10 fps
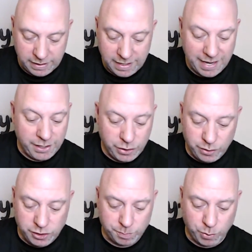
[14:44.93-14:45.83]
Had a
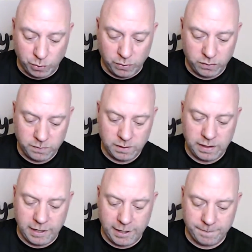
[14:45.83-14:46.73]
huge pool,
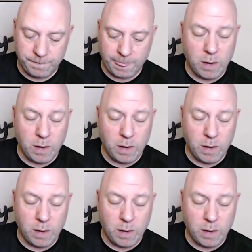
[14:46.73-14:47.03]
a